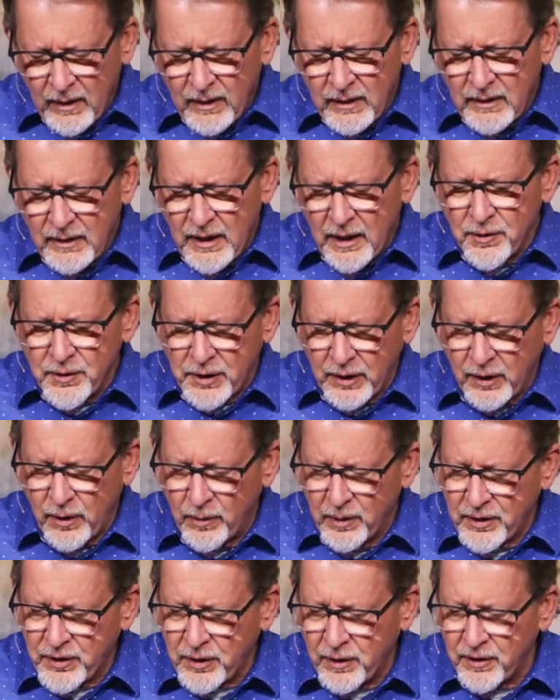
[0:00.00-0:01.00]
Years
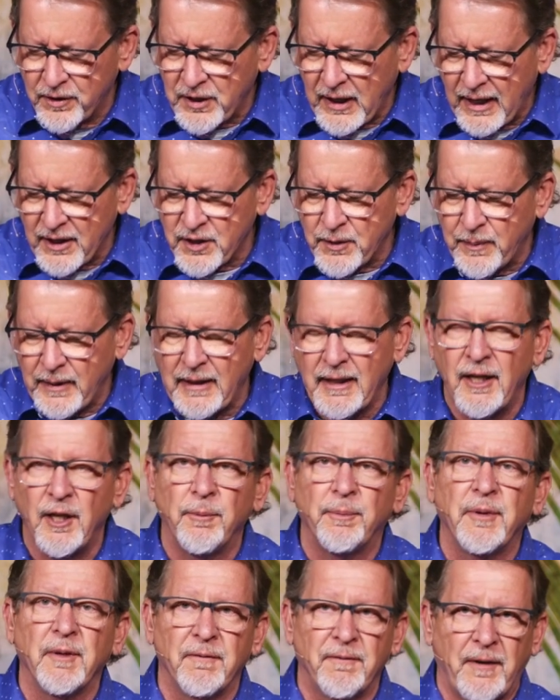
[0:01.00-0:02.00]
ago, a church asked me to
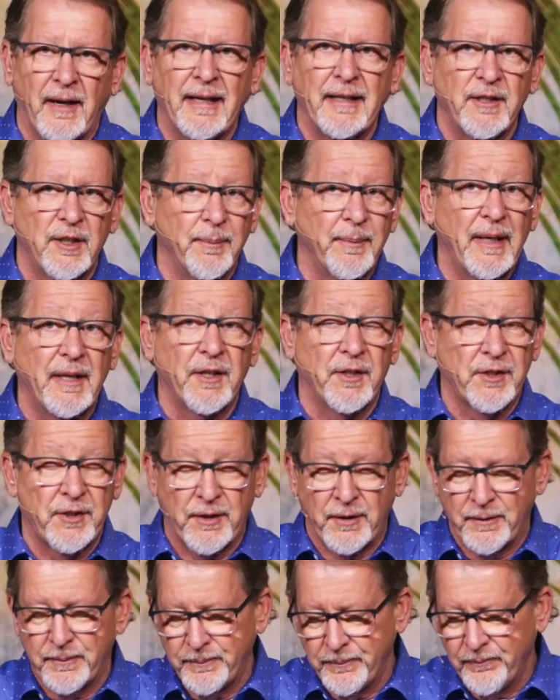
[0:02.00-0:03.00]
help them find a
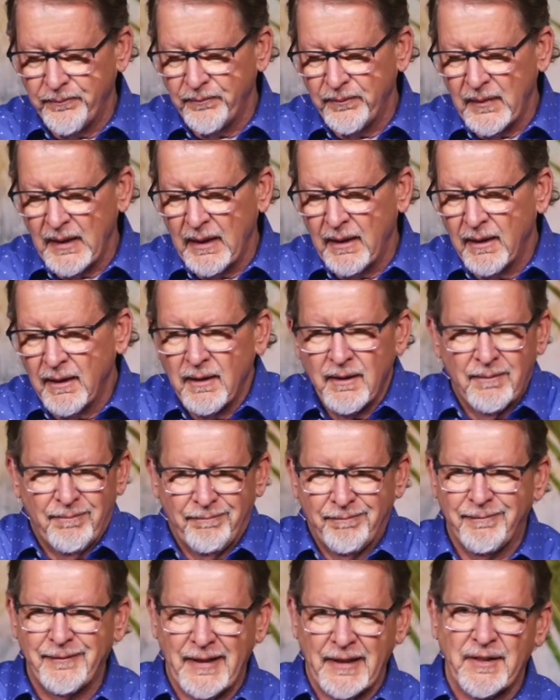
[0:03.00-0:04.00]
minister.
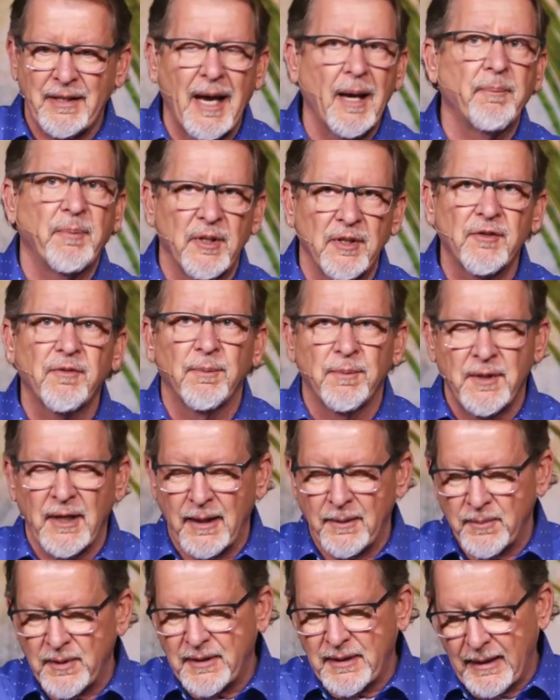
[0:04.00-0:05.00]
This happens from
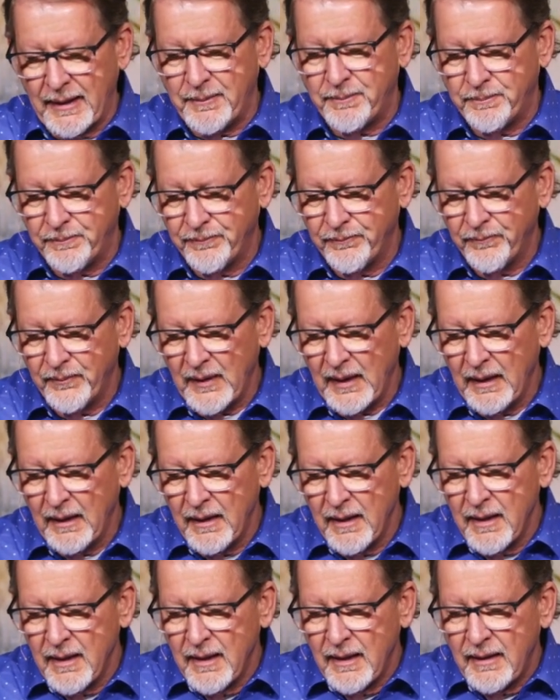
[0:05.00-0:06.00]
time to time.
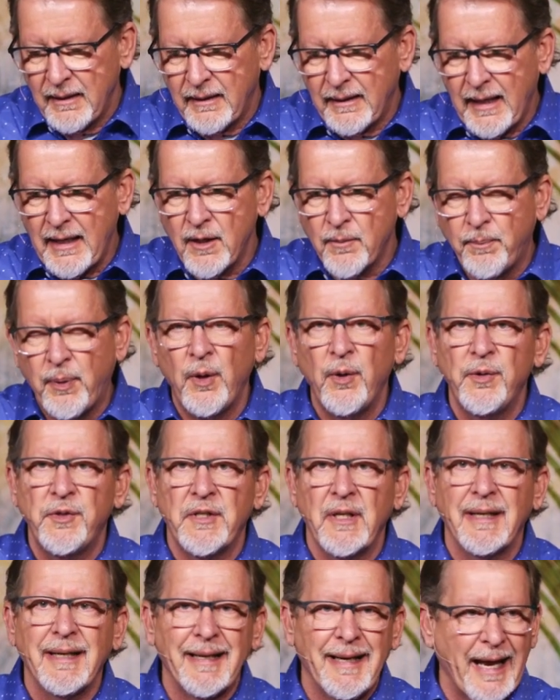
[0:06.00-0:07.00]
They had
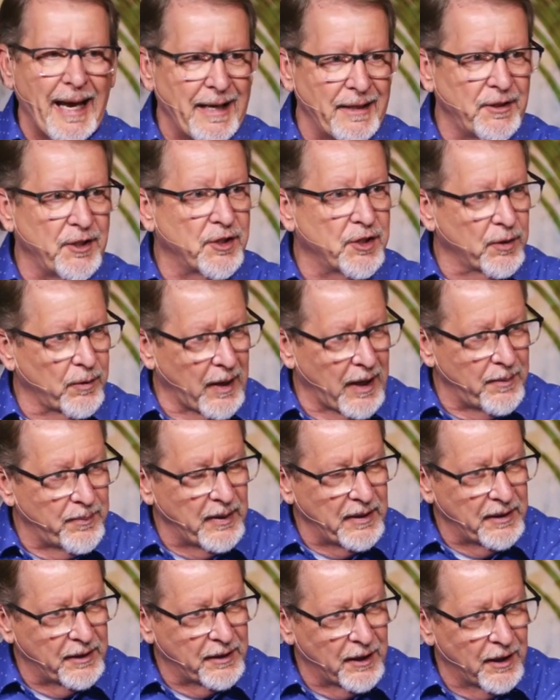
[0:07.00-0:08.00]
posted an ad
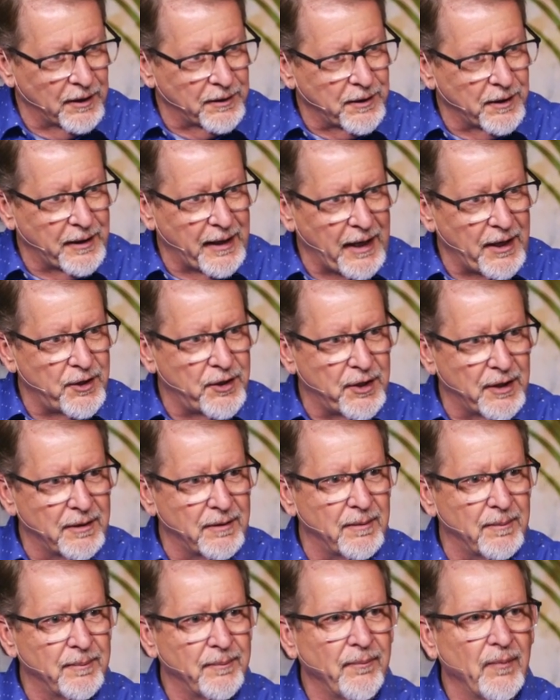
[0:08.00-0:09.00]
describing the
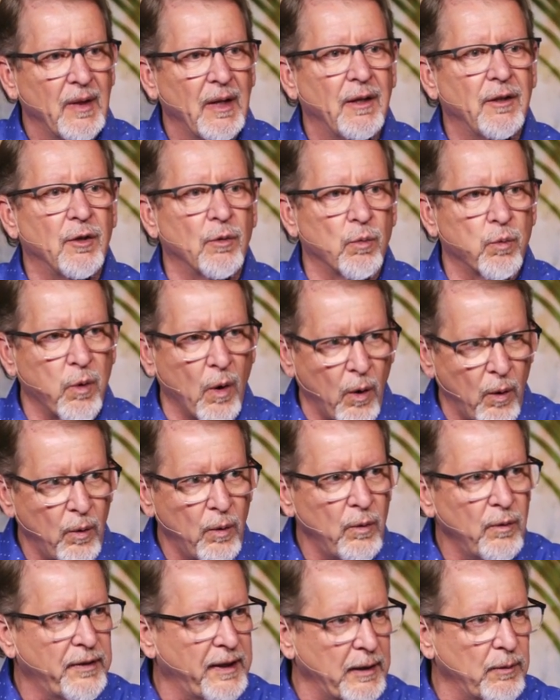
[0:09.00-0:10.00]
congregation, the
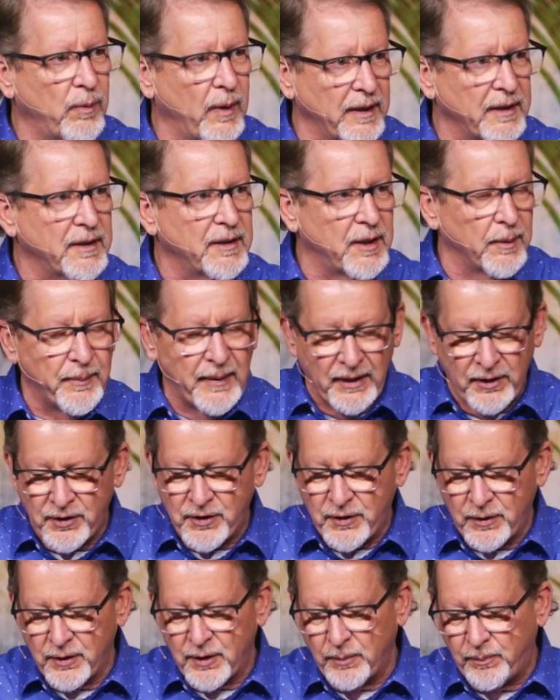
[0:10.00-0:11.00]
role they wanted the
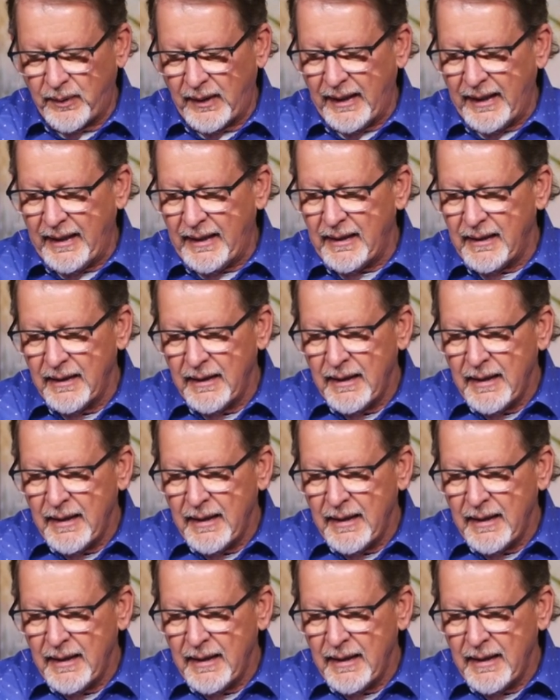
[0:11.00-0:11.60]
minister to play.